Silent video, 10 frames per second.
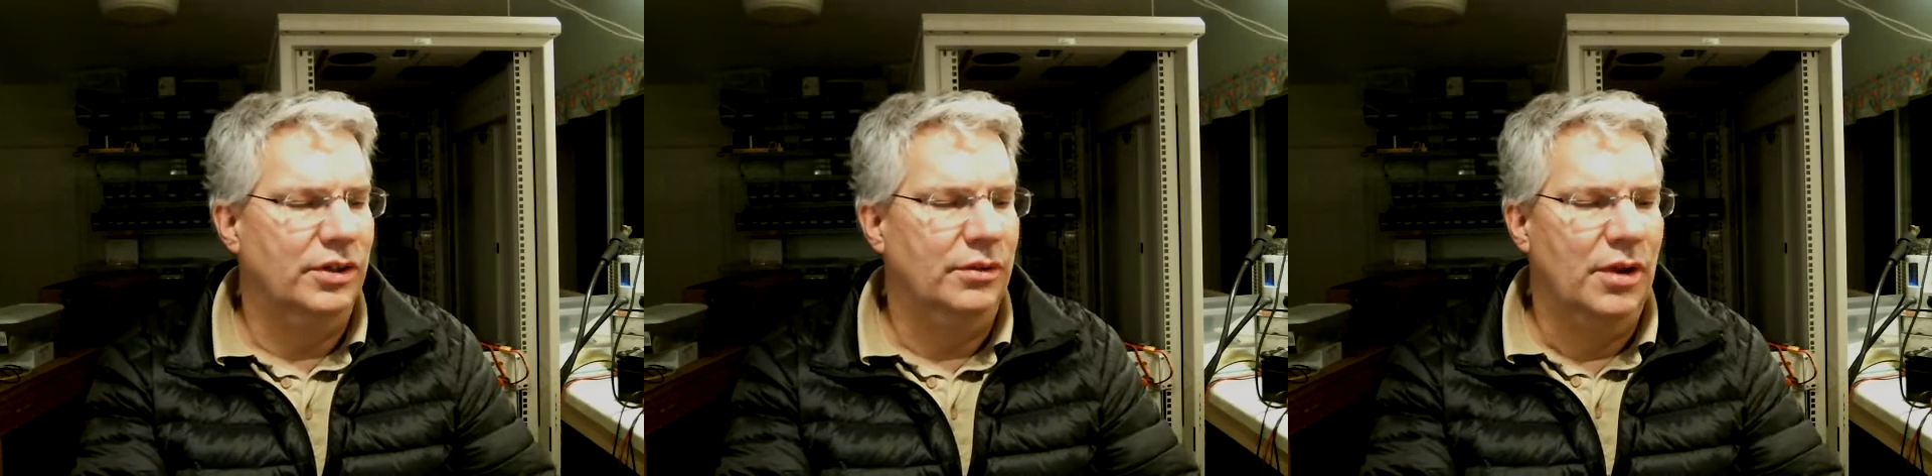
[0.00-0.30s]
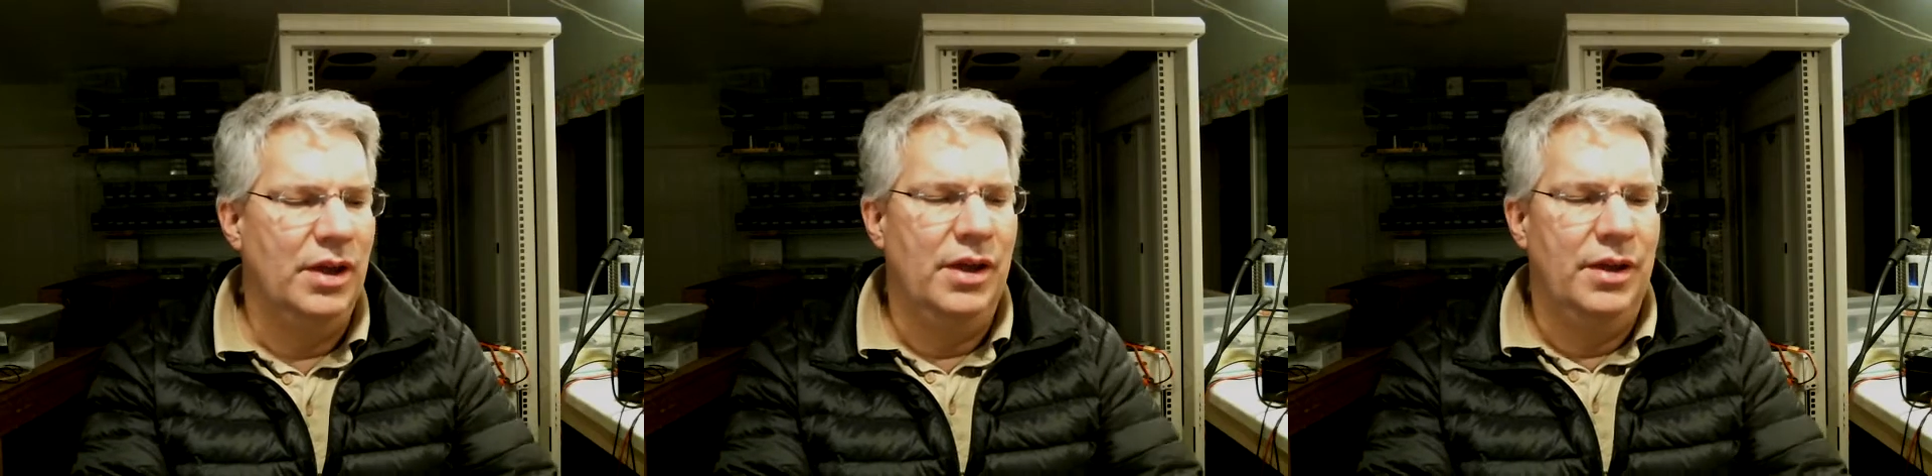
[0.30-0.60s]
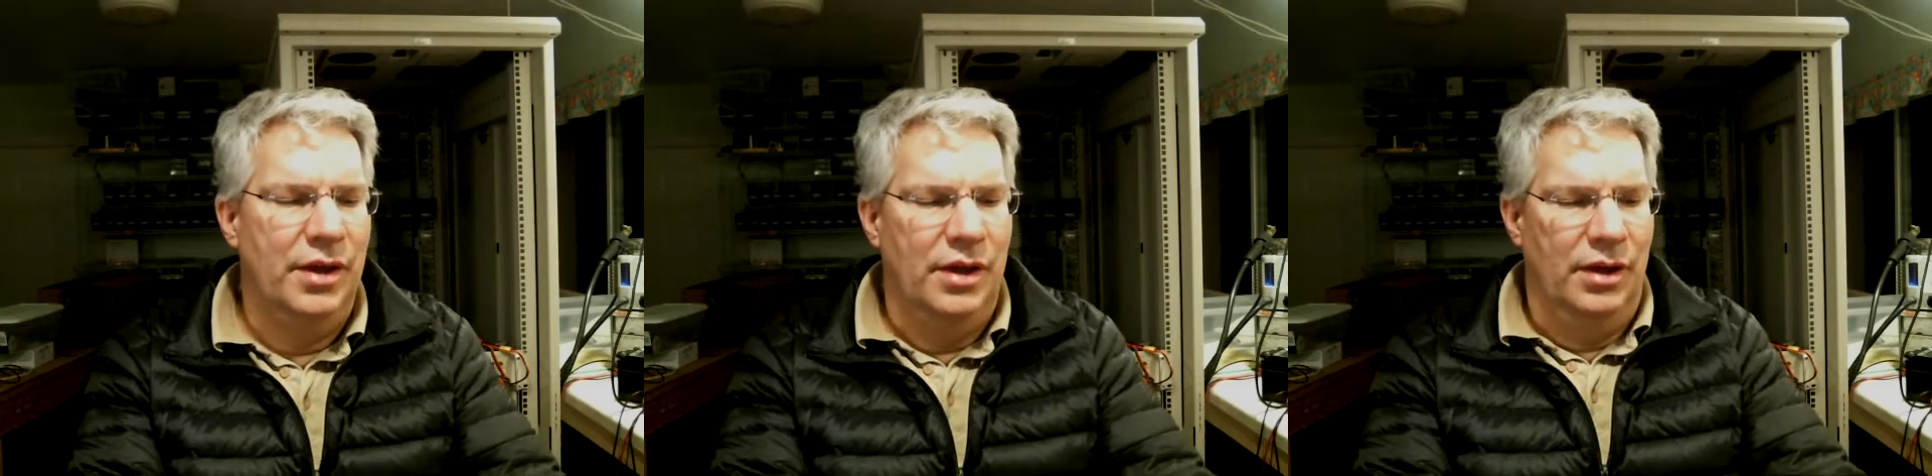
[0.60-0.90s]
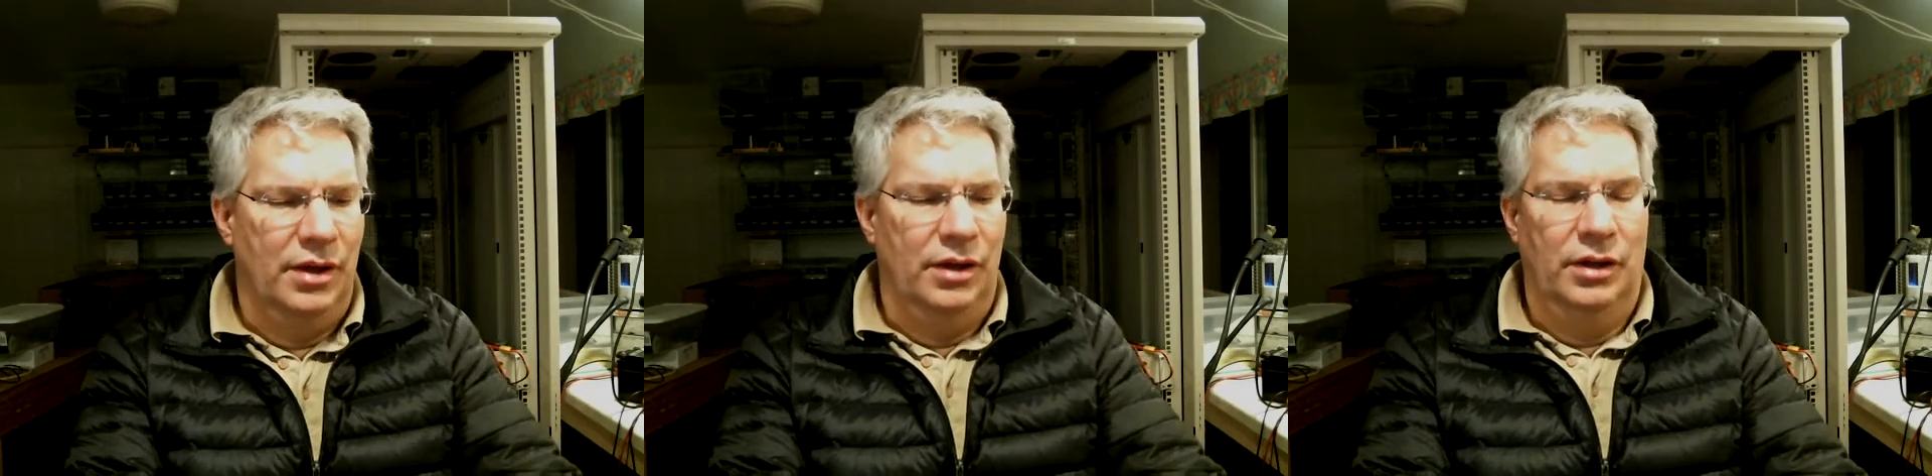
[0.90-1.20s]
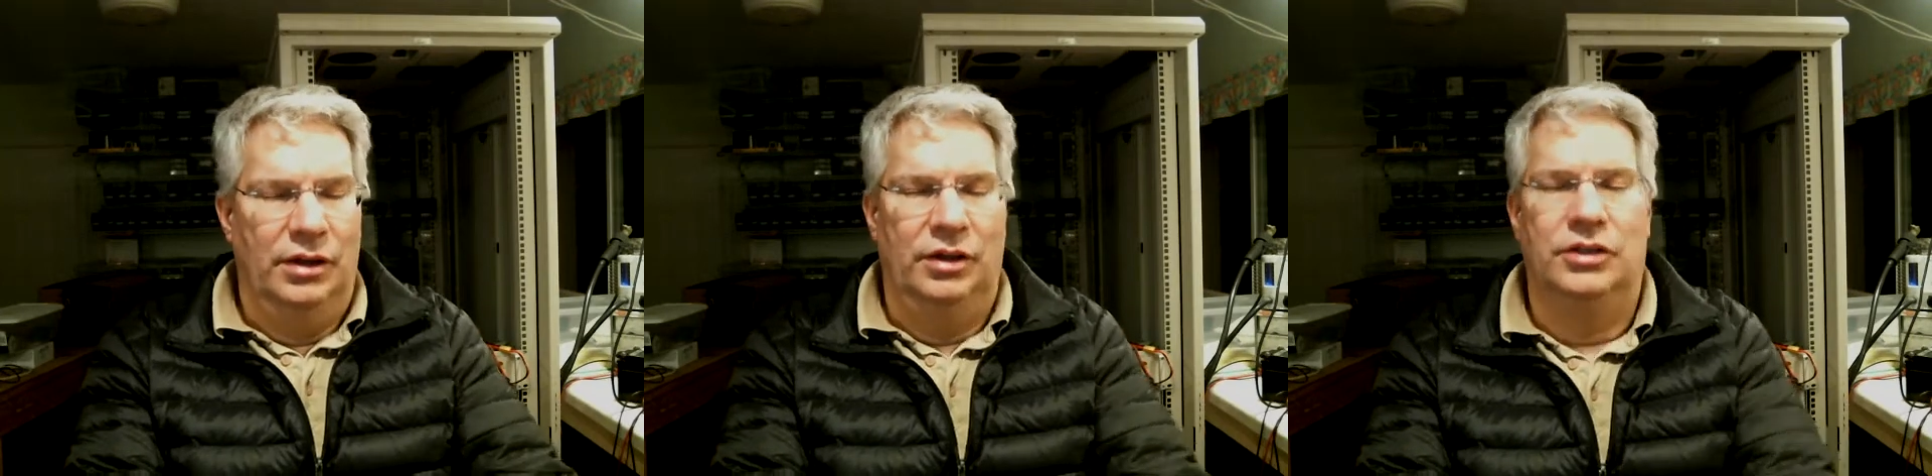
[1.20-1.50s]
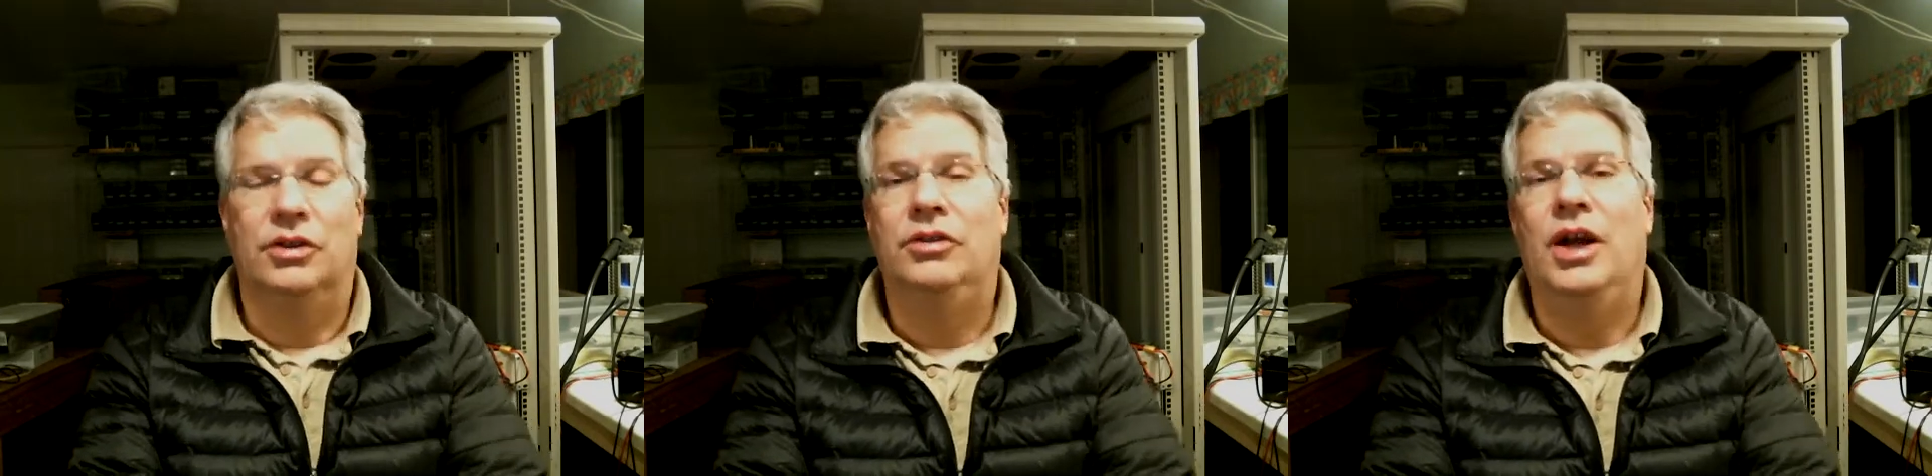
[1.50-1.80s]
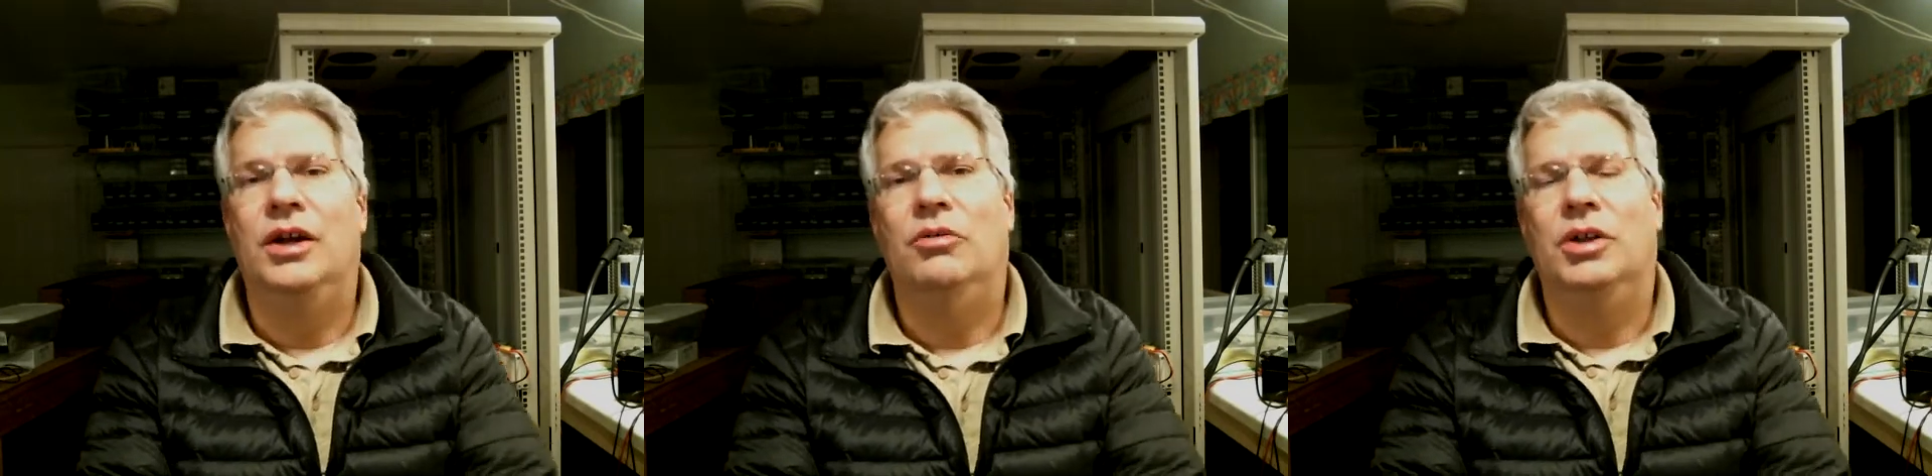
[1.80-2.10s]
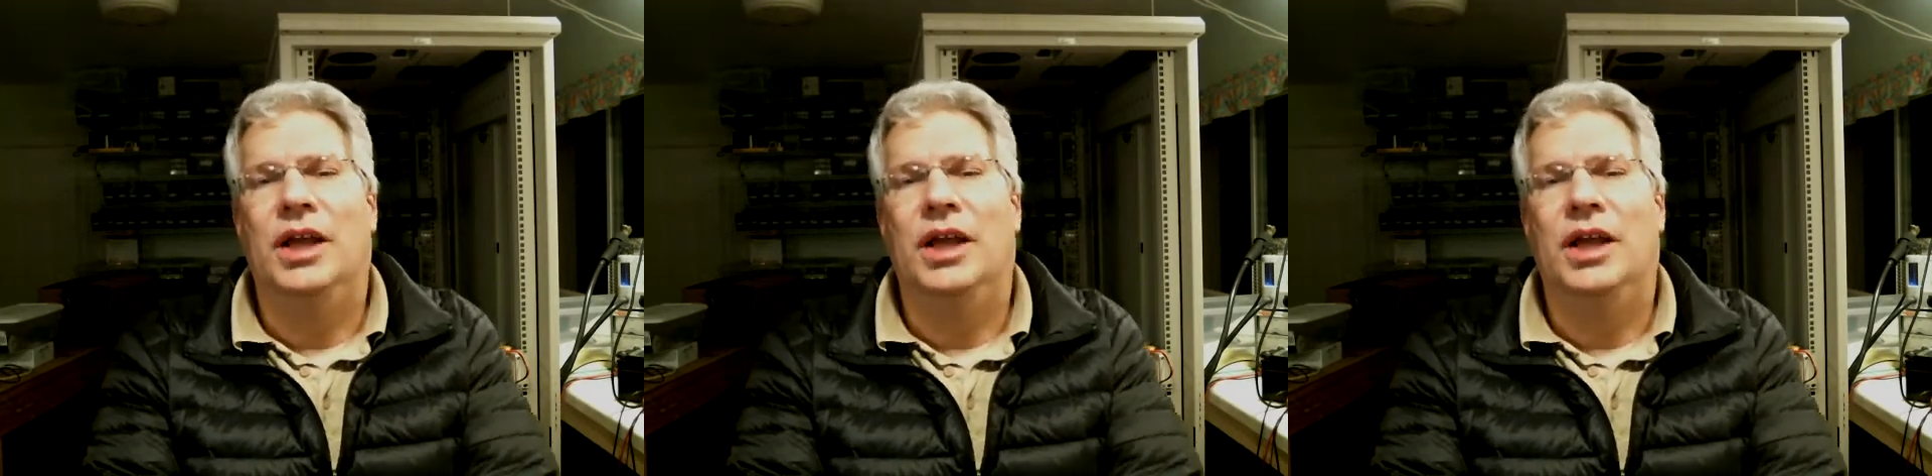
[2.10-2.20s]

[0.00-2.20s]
And so Doug